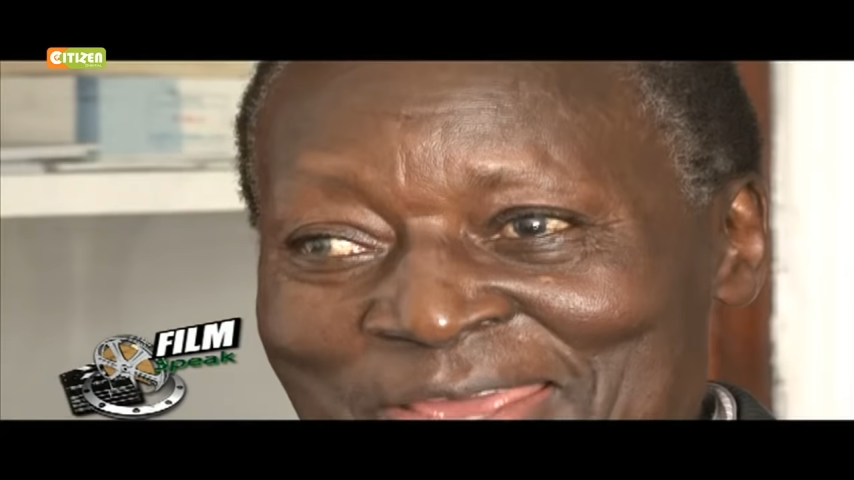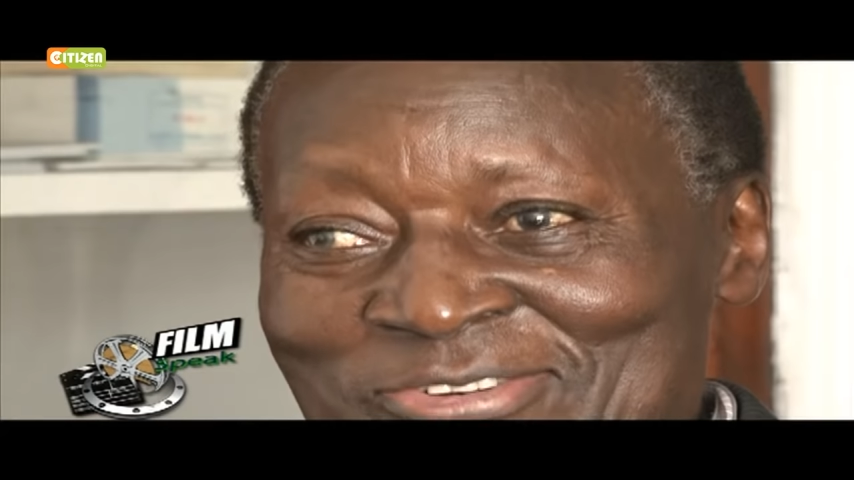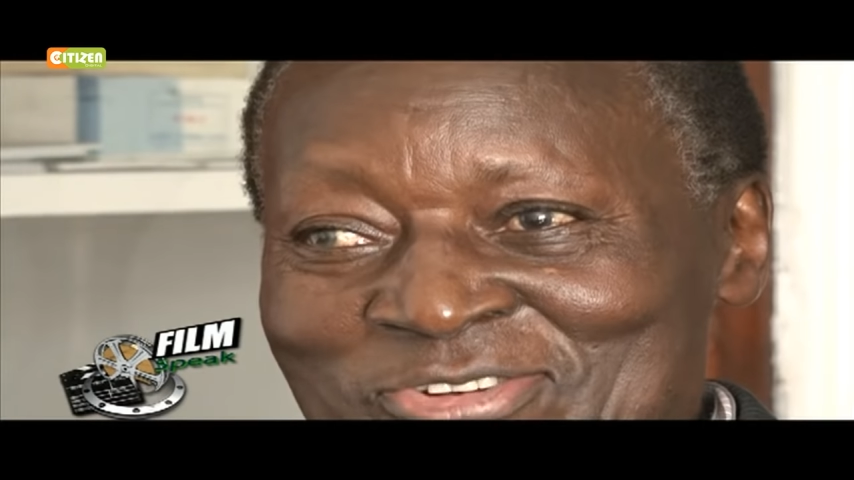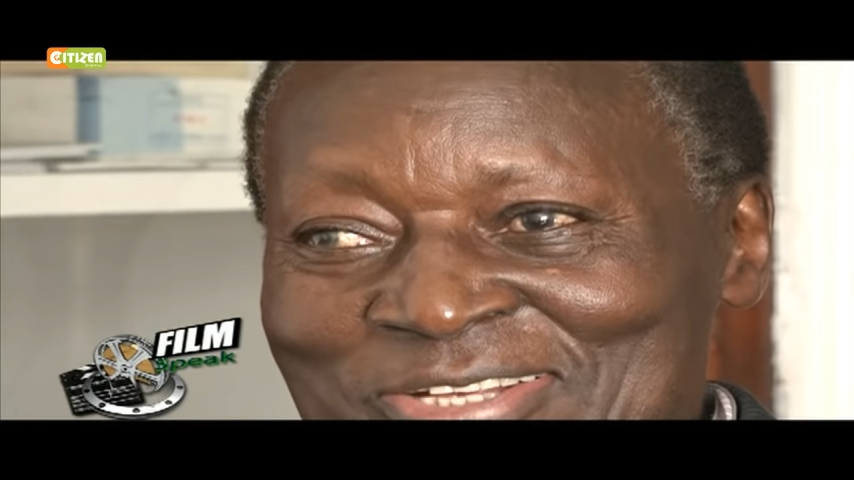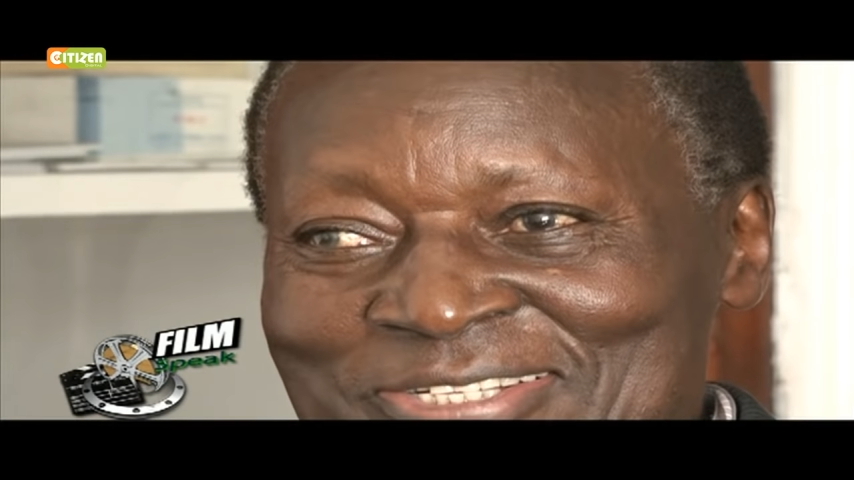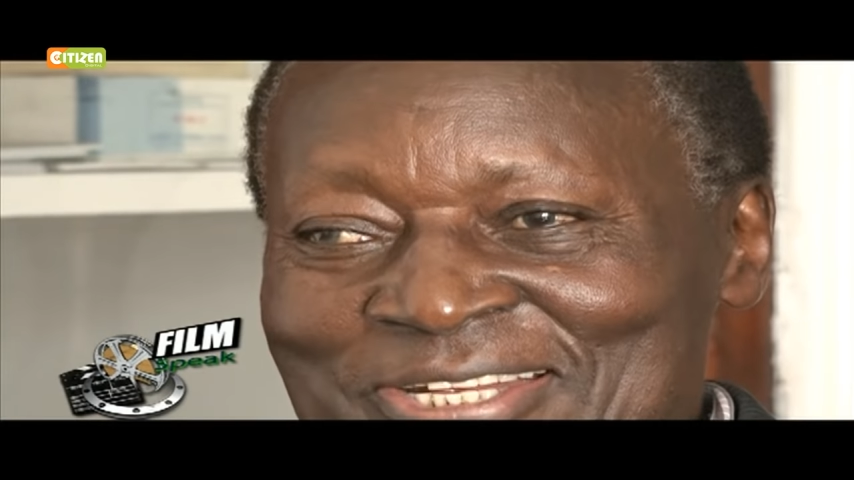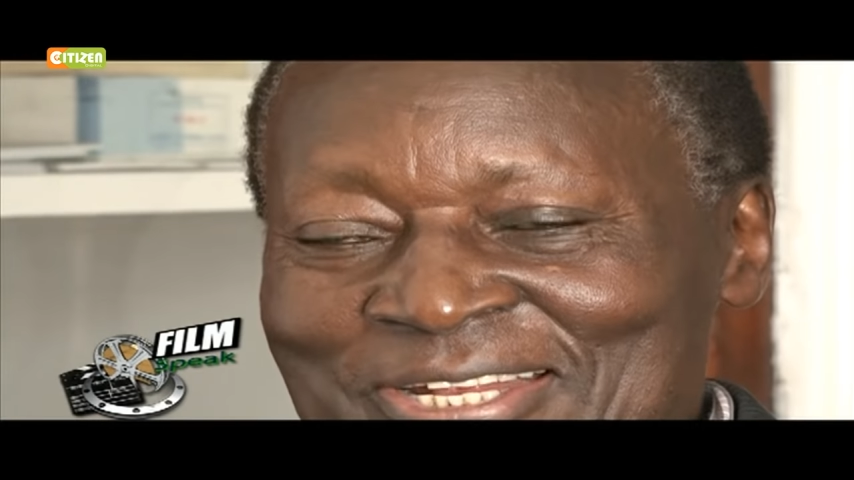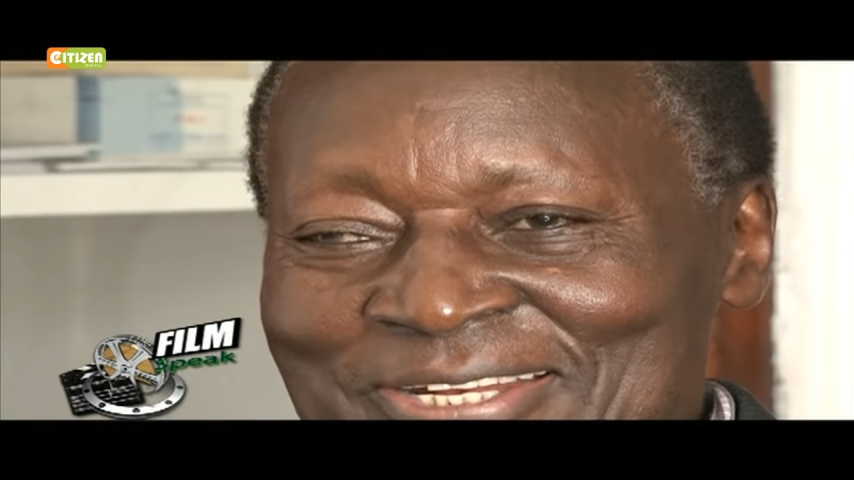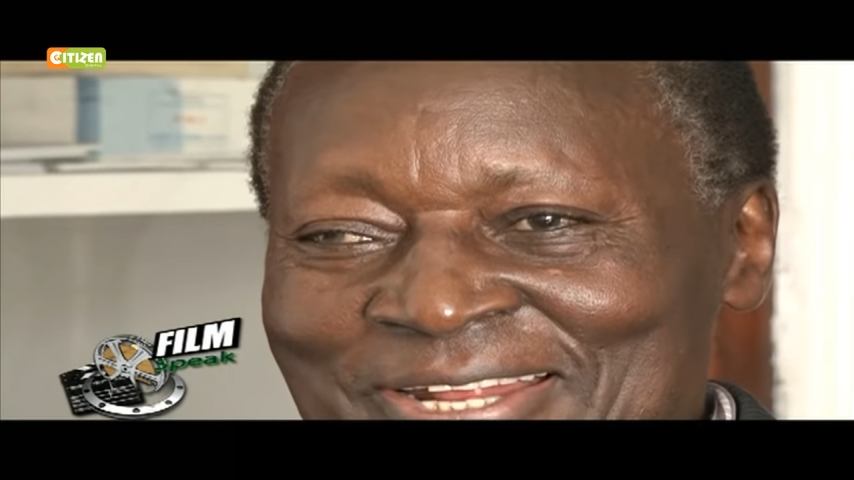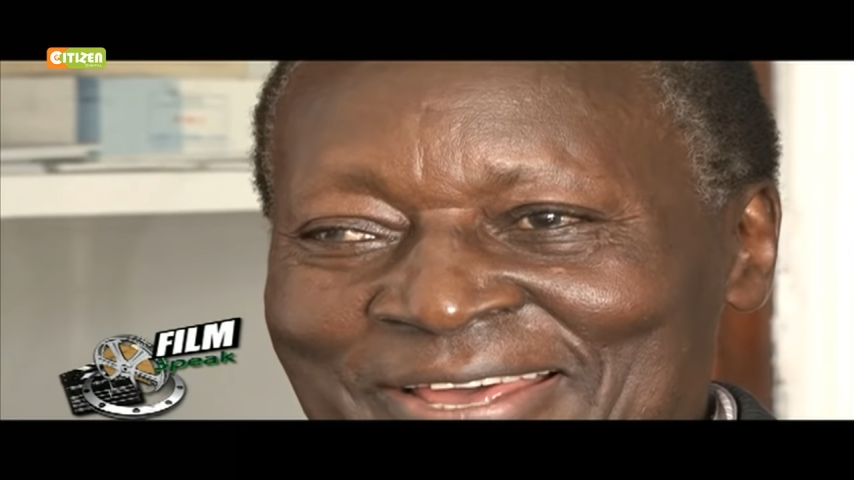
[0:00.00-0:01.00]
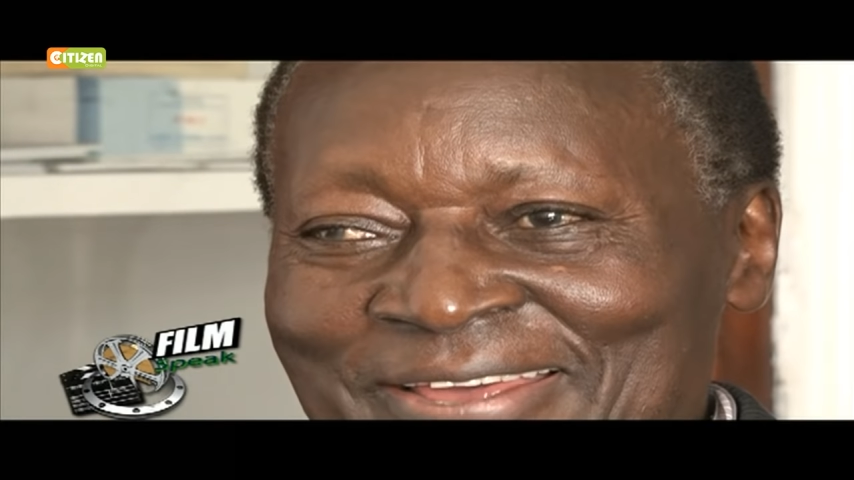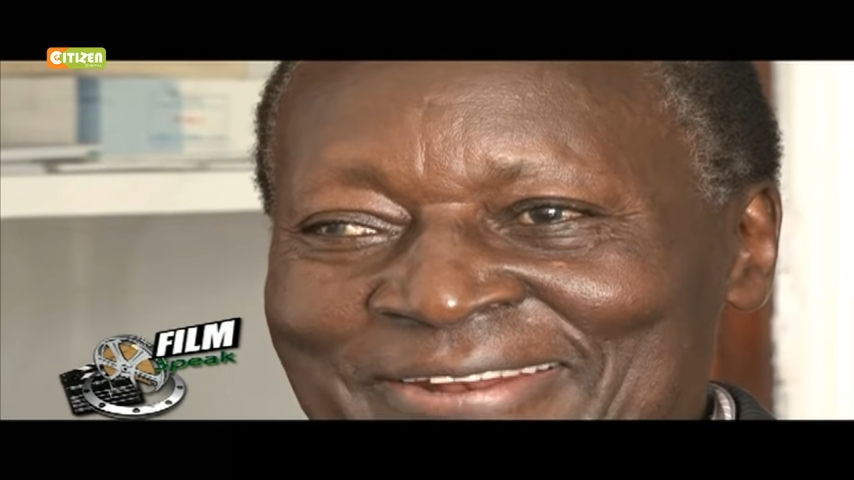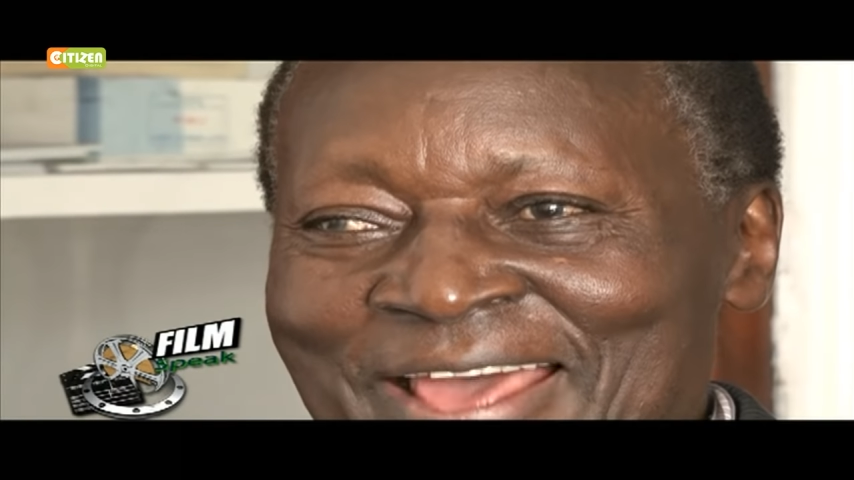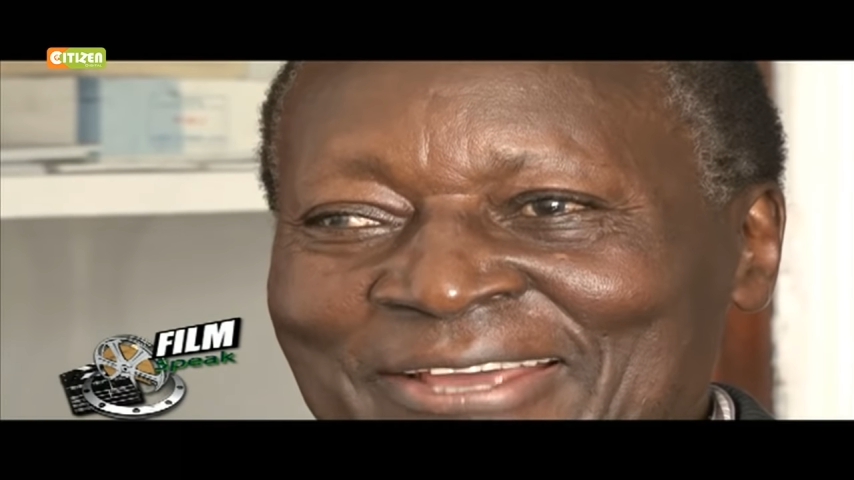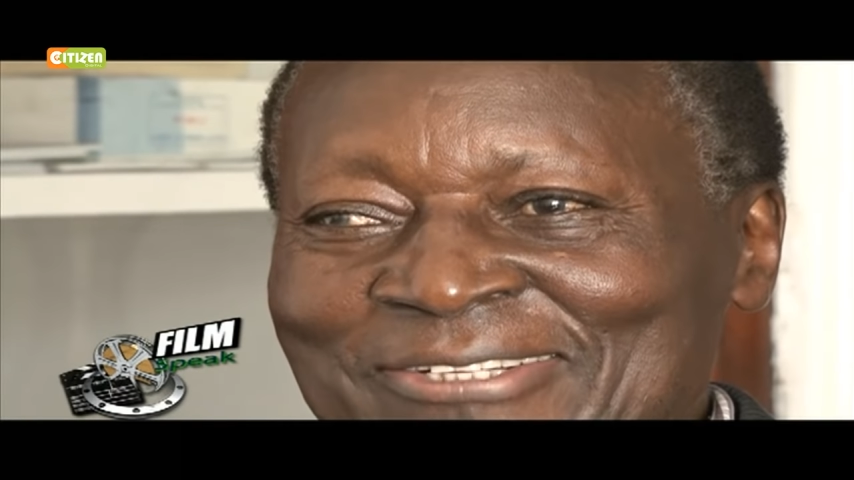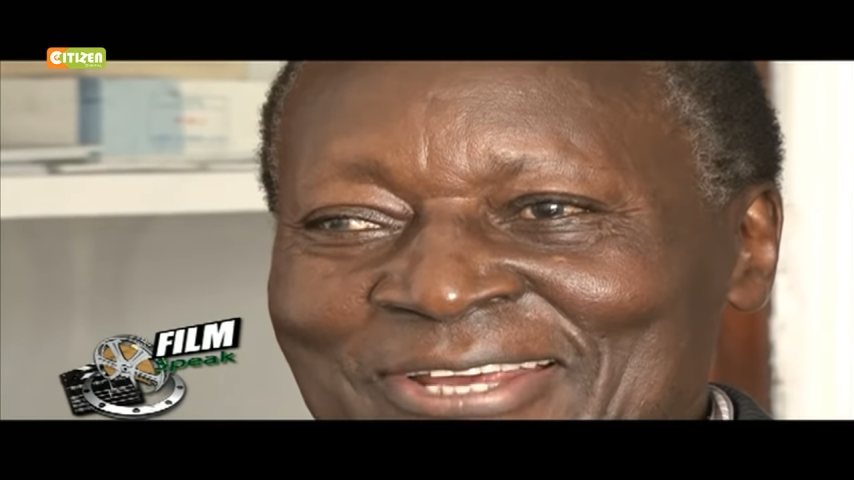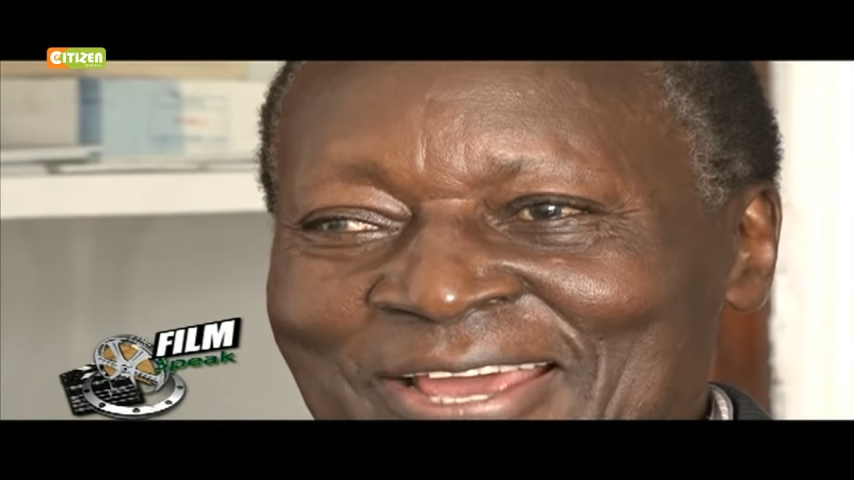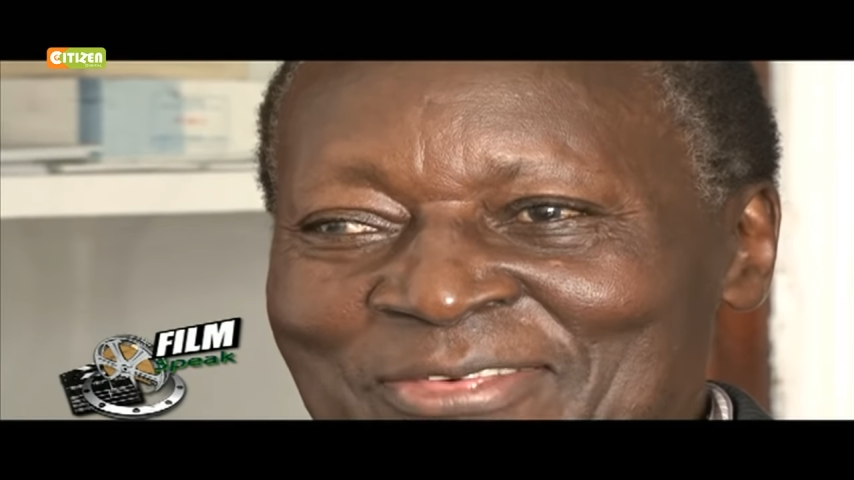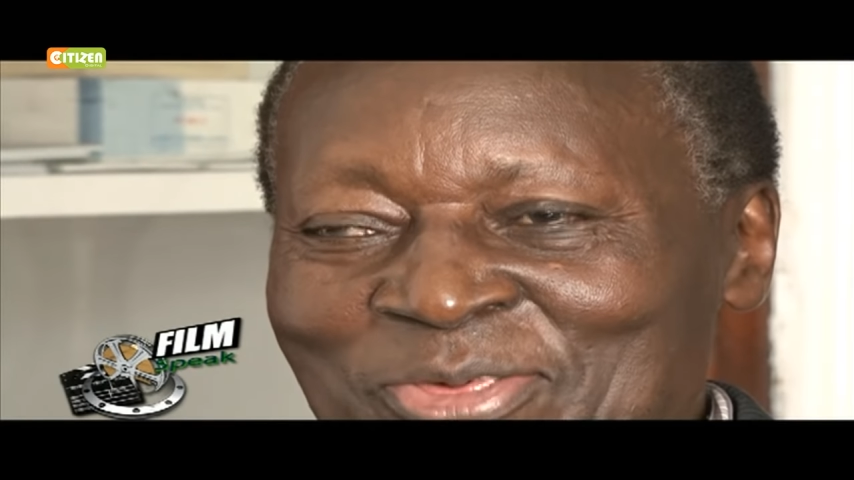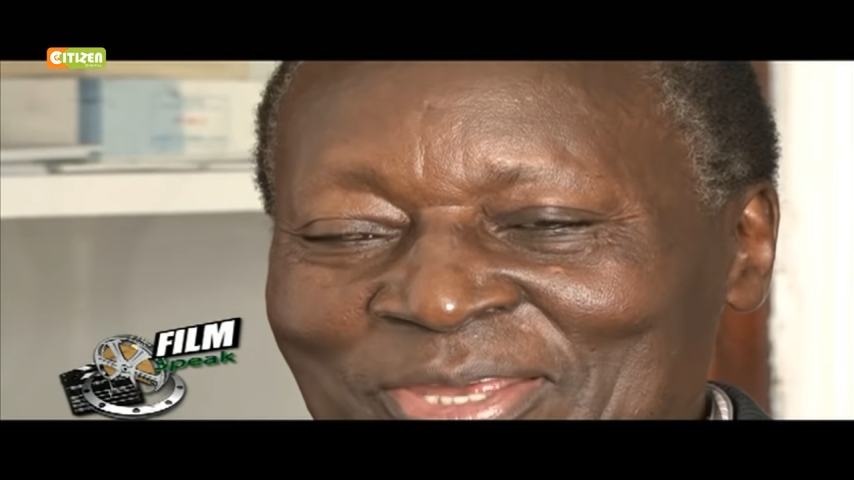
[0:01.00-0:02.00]
My interest in
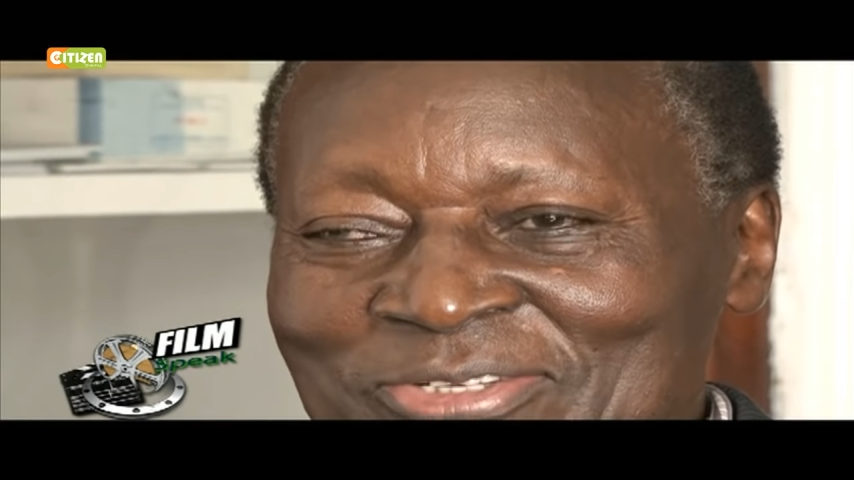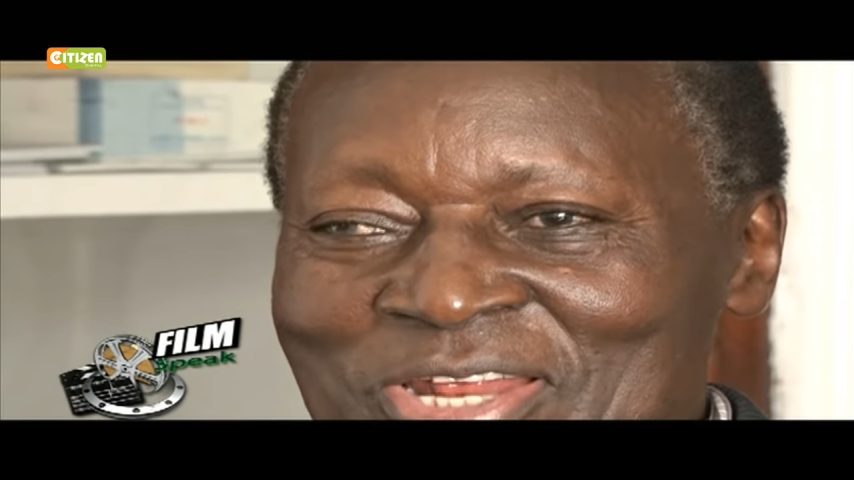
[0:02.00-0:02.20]
acting, I think,